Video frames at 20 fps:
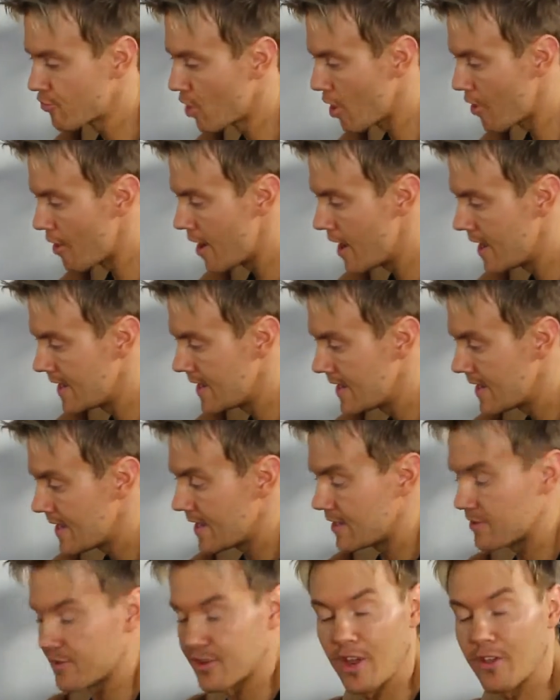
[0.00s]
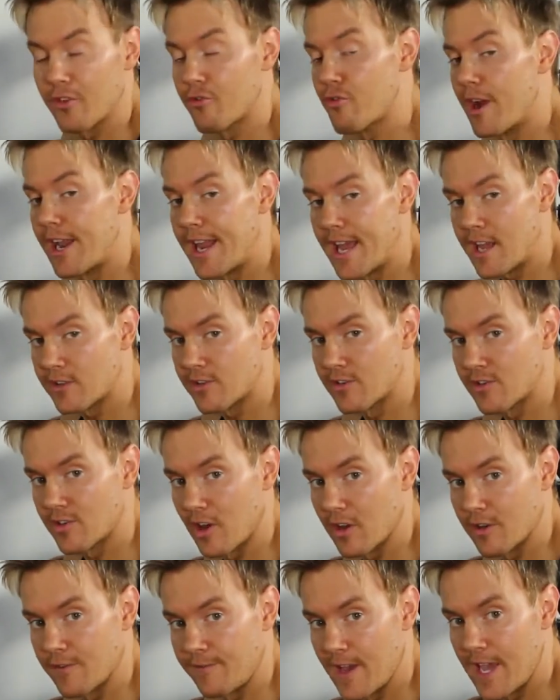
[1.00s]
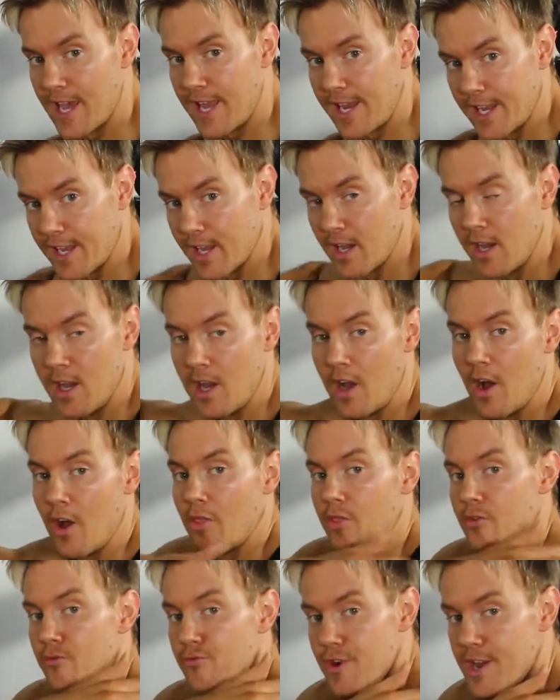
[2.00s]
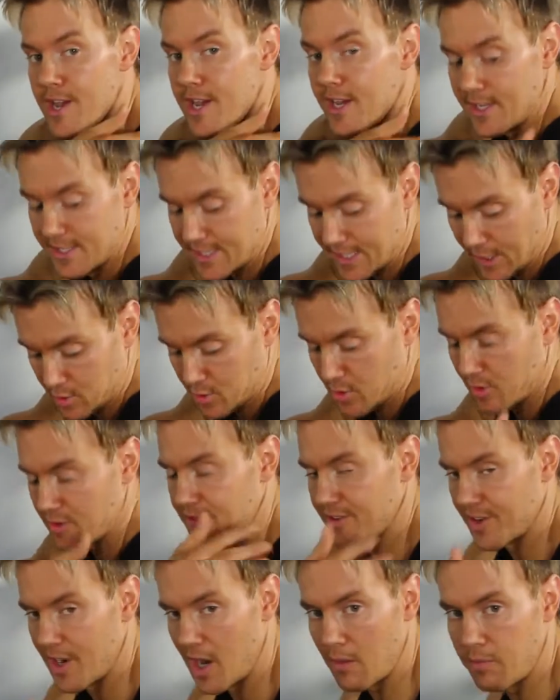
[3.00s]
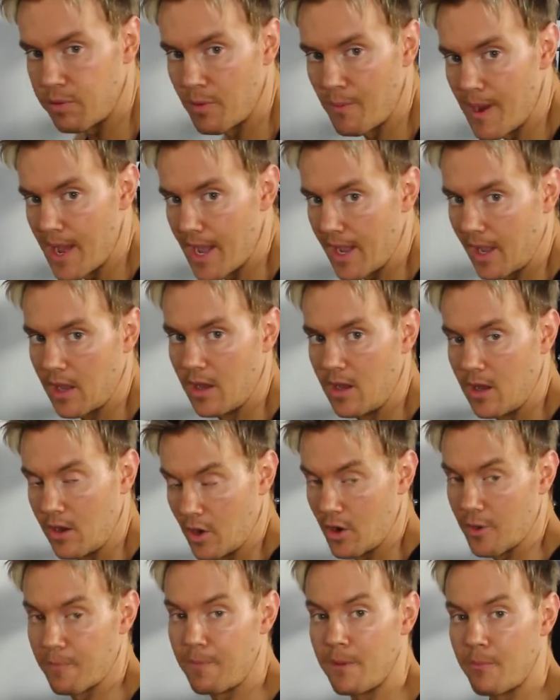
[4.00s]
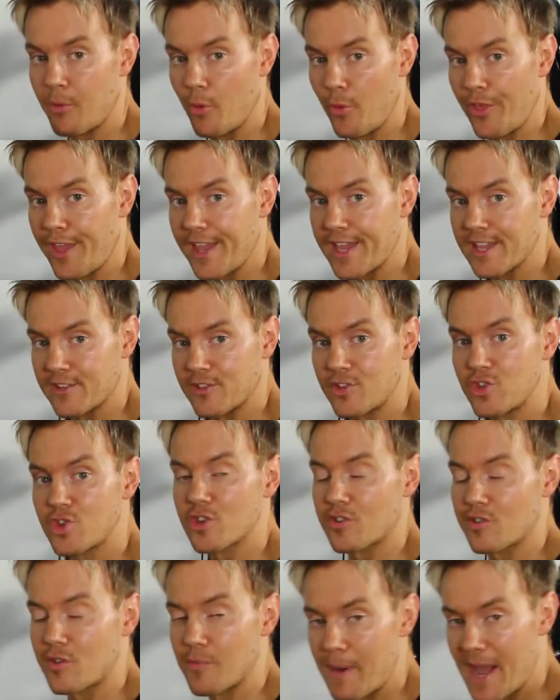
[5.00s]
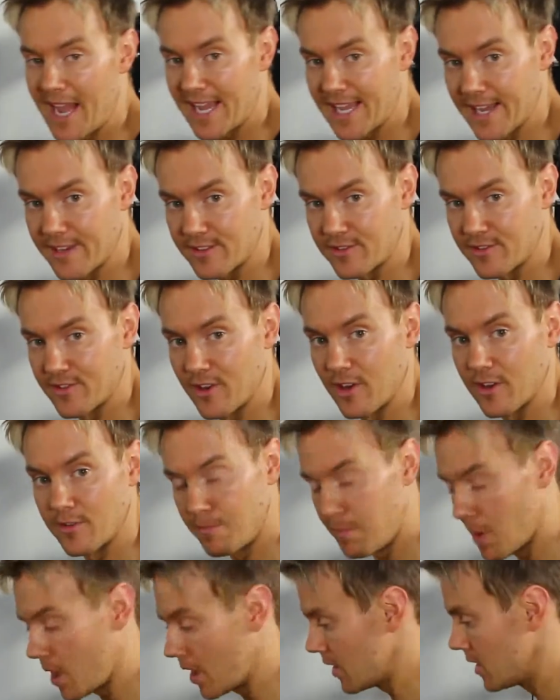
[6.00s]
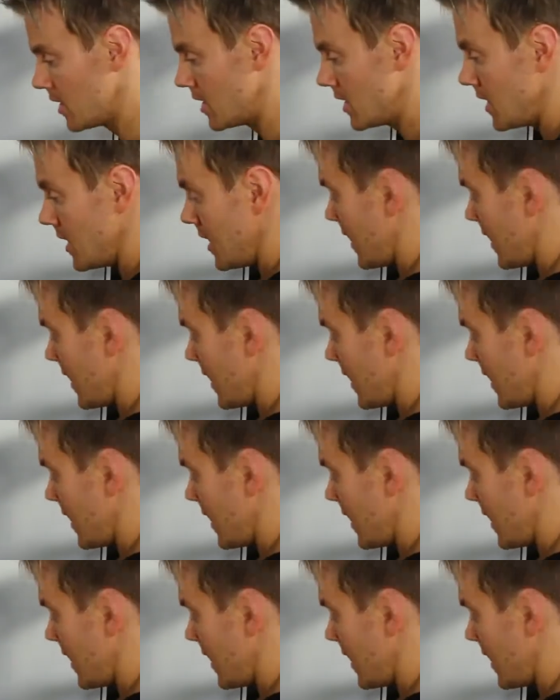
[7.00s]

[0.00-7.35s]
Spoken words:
row is another great exercise for hitting the rear deltoids and upper back. A lot of people think it's just the back exercise, but